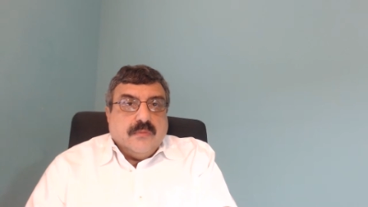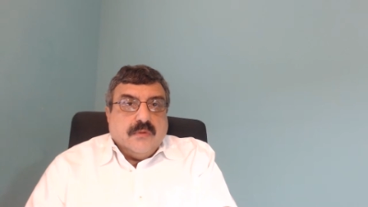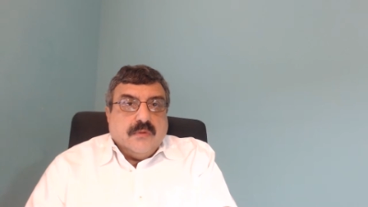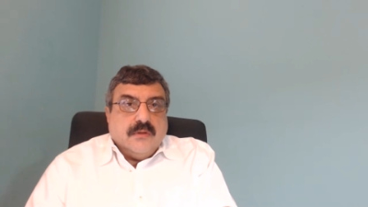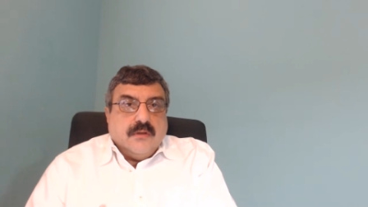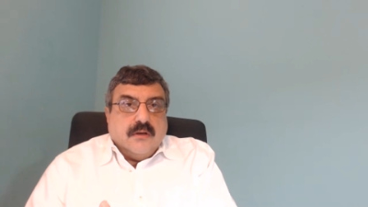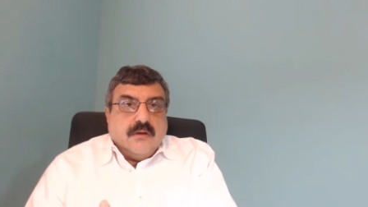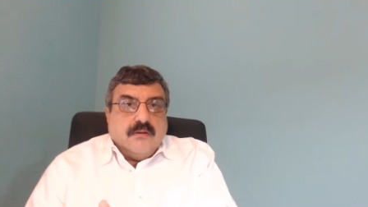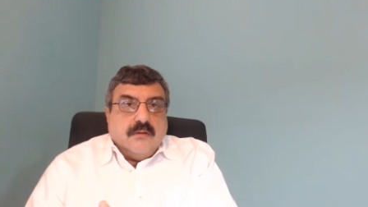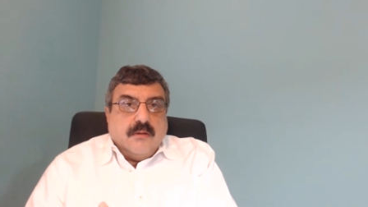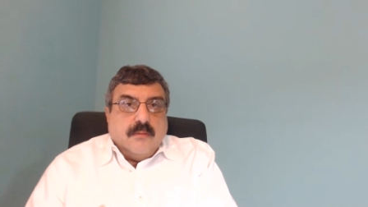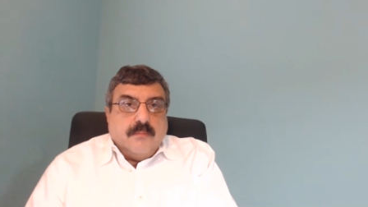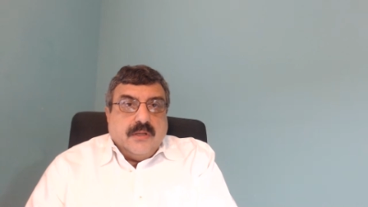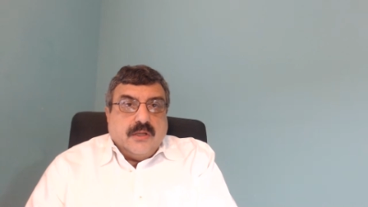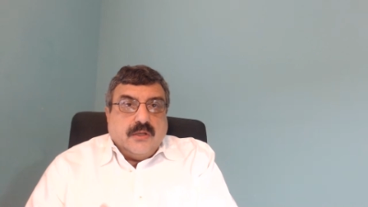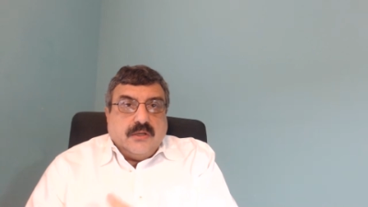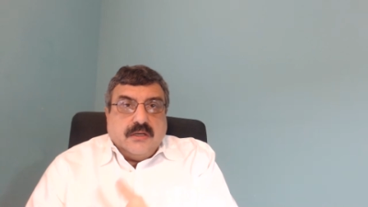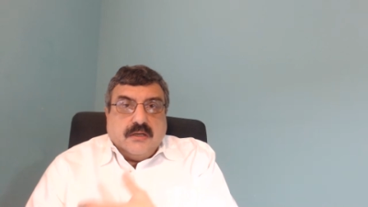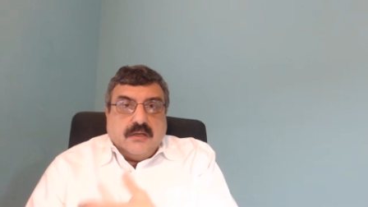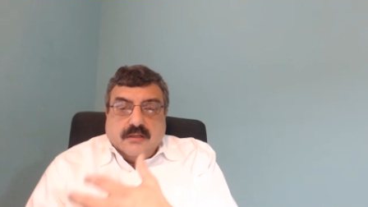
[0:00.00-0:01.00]
their
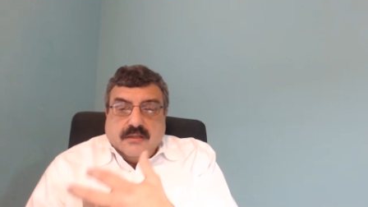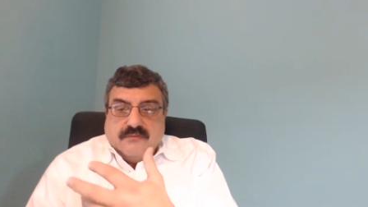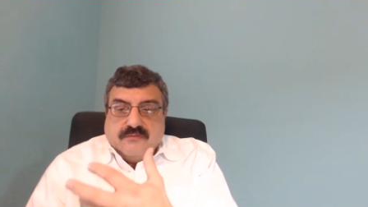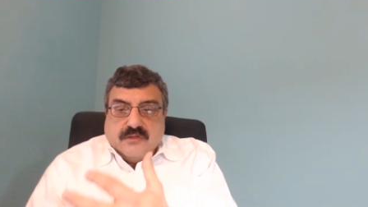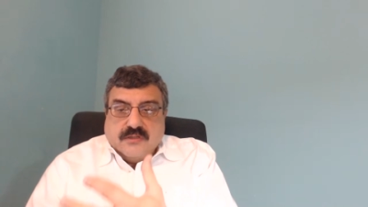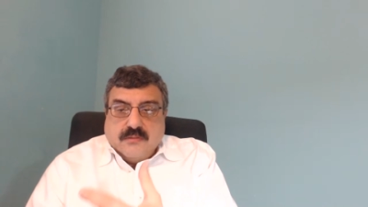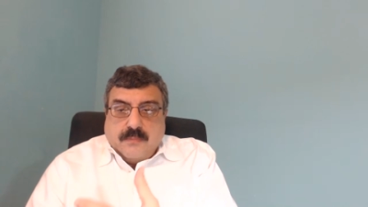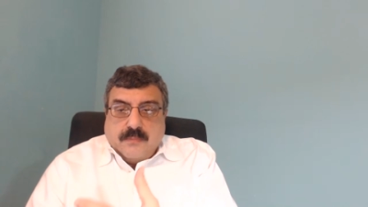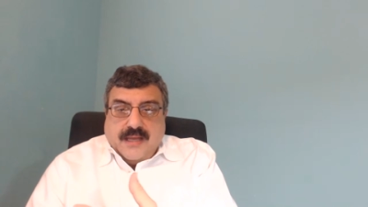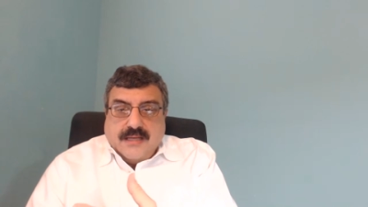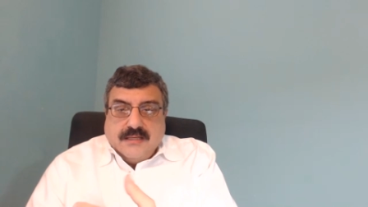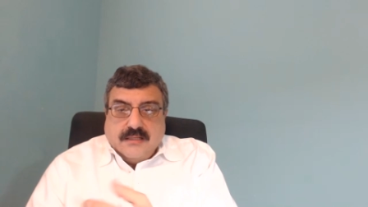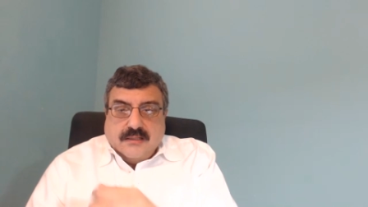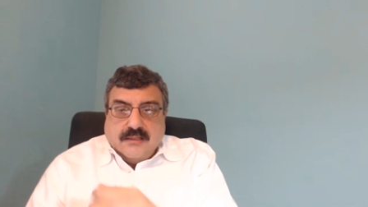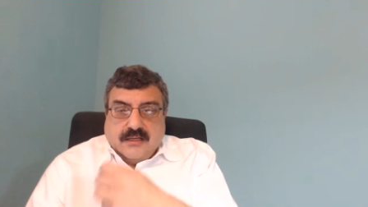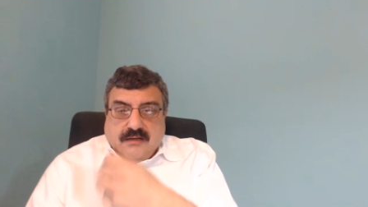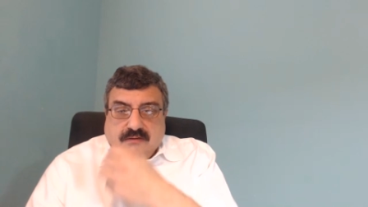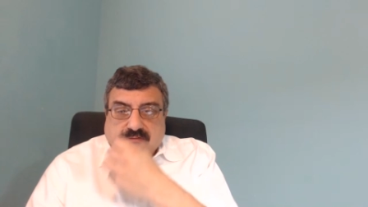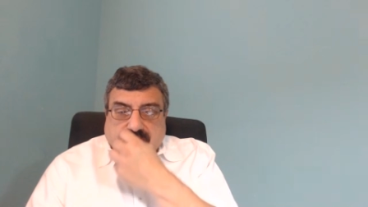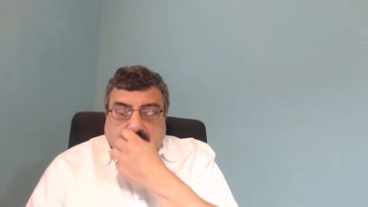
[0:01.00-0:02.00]
ability to live
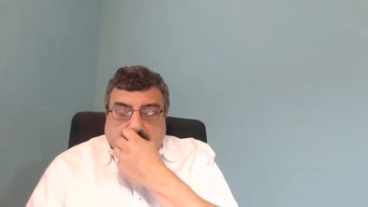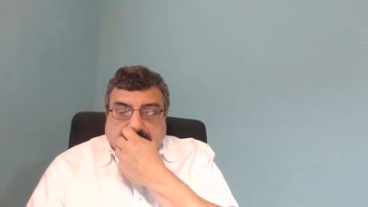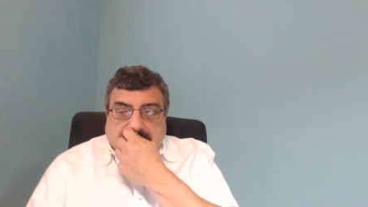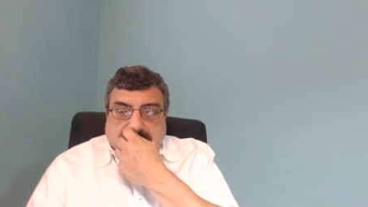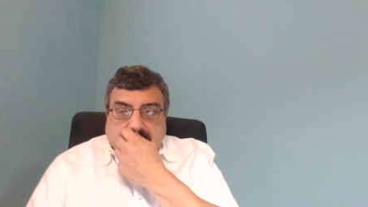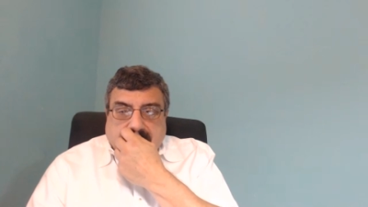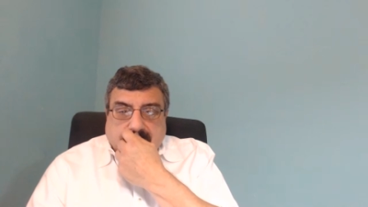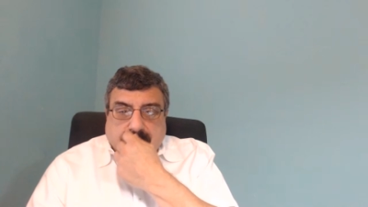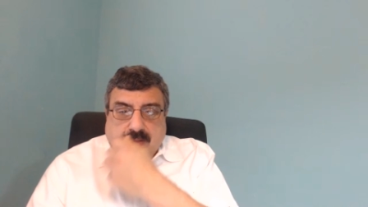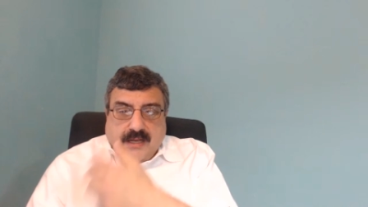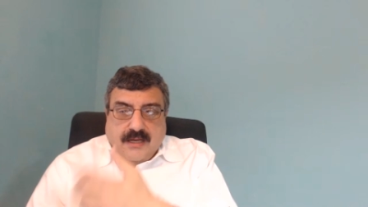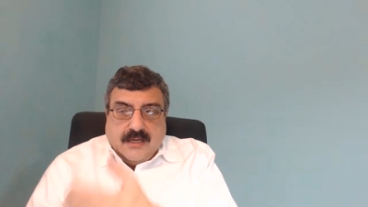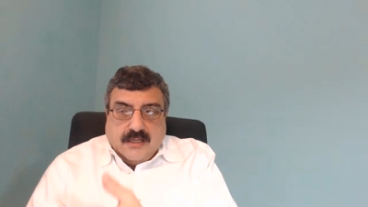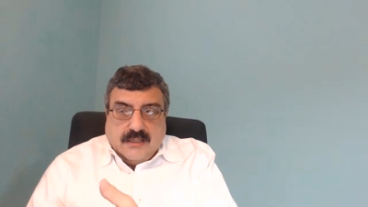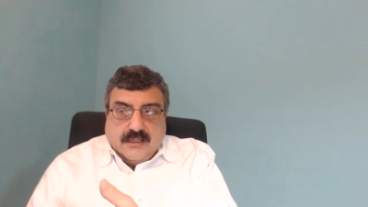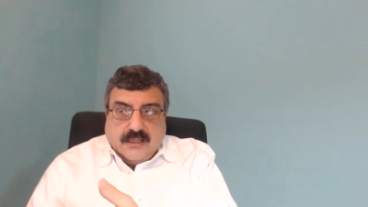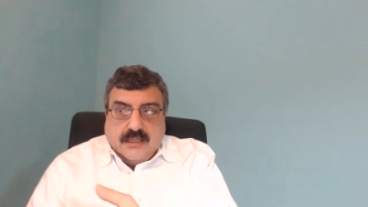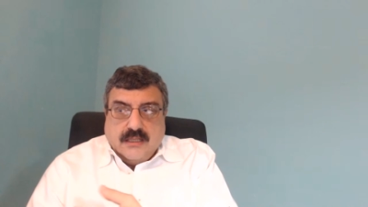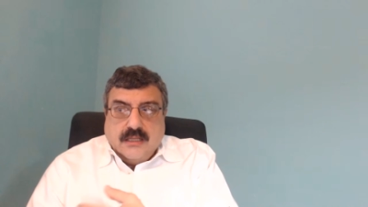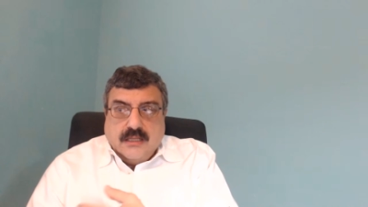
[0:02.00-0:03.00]
independently, to function
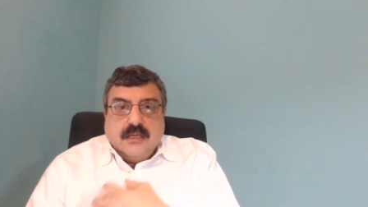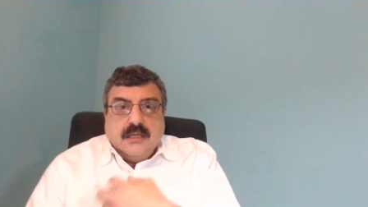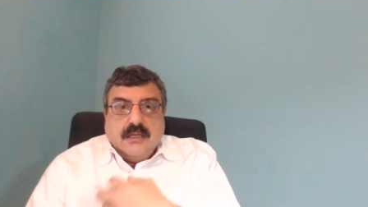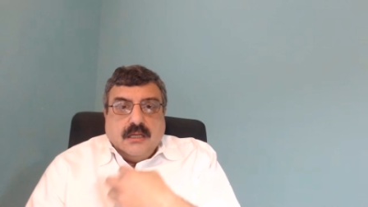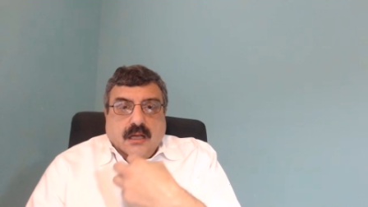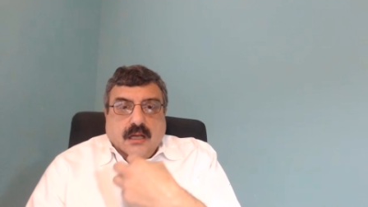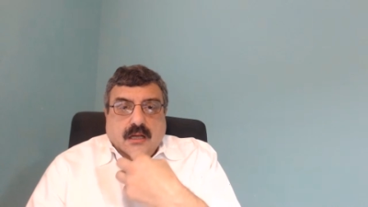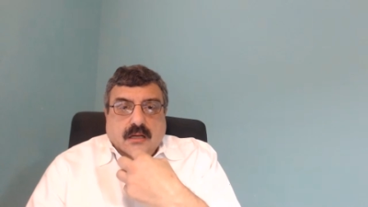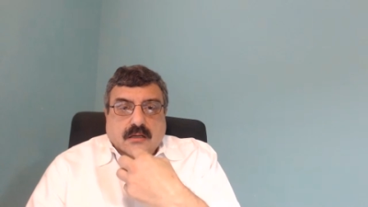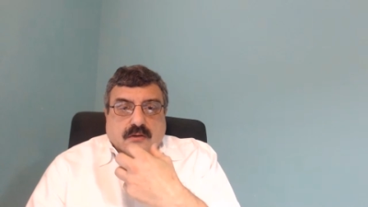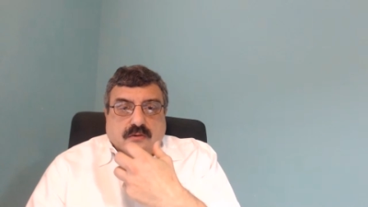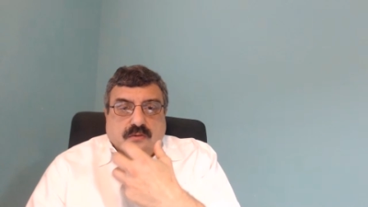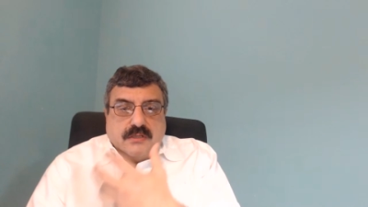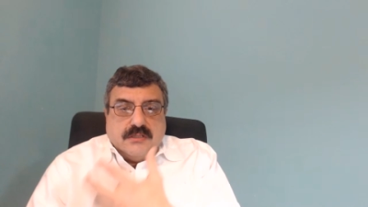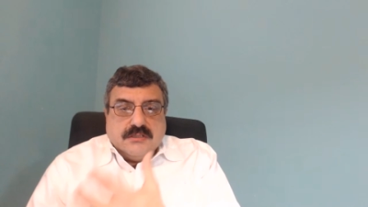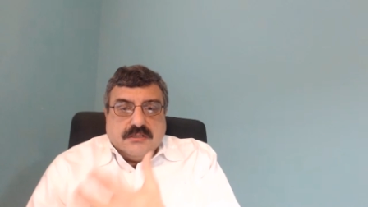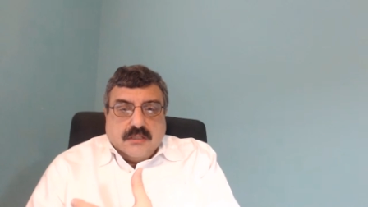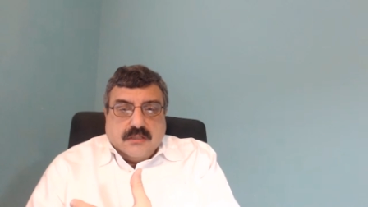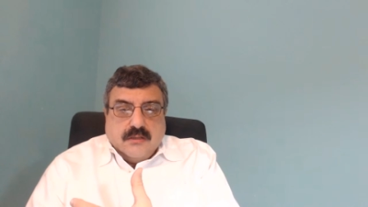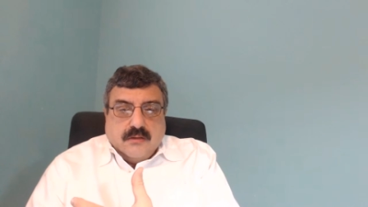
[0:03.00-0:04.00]
independently,
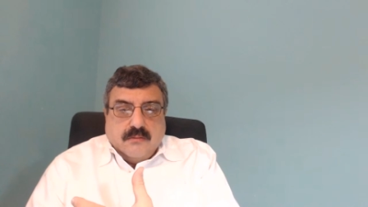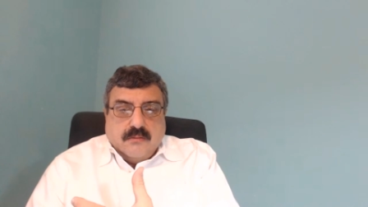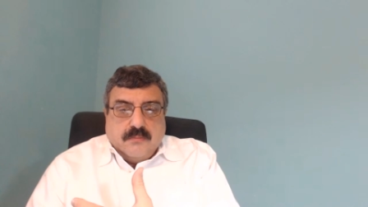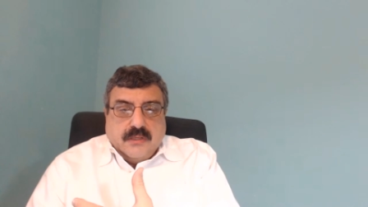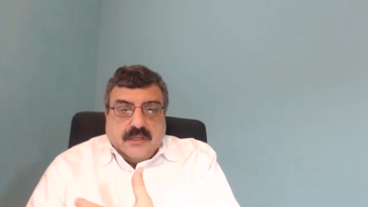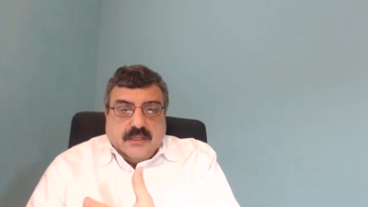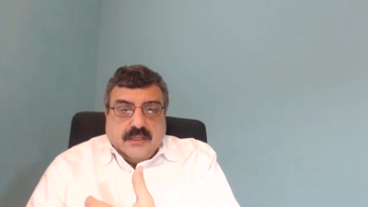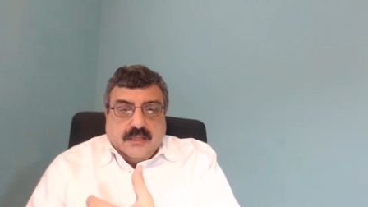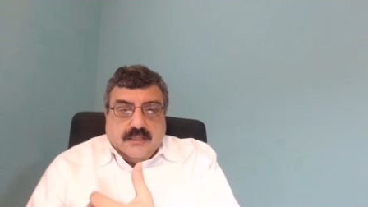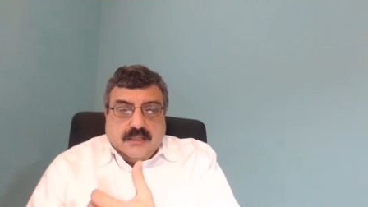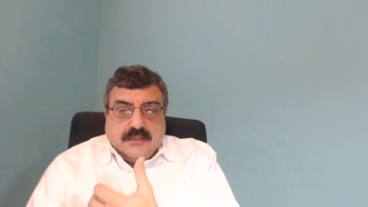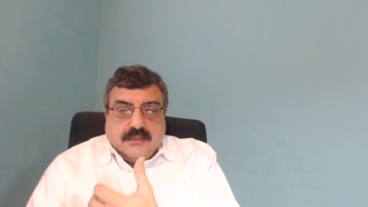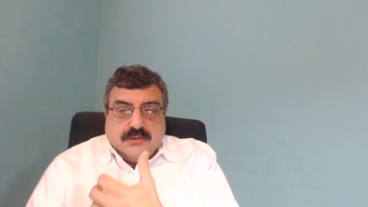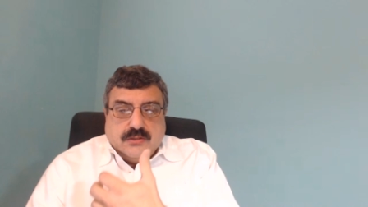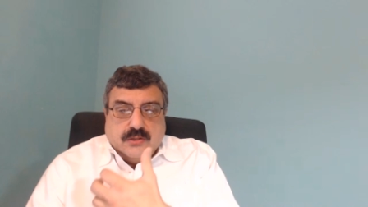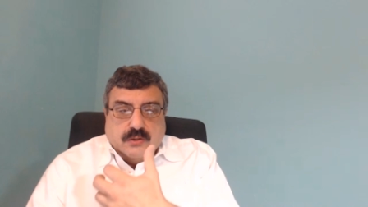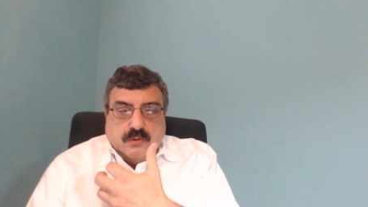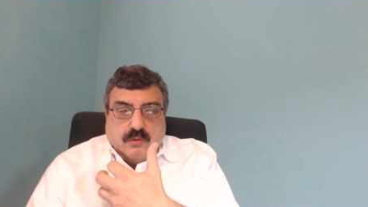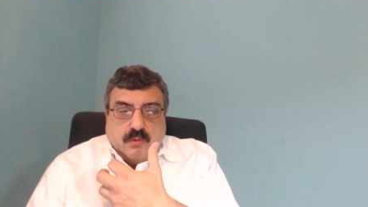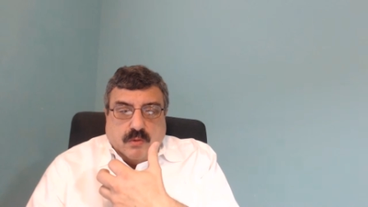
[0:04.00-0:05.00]
increasing their ability
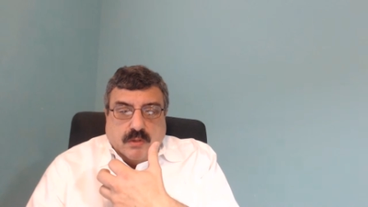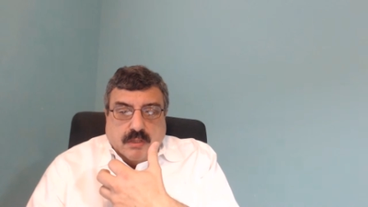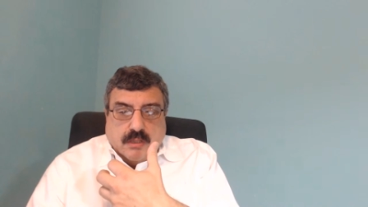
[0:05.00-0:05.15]
to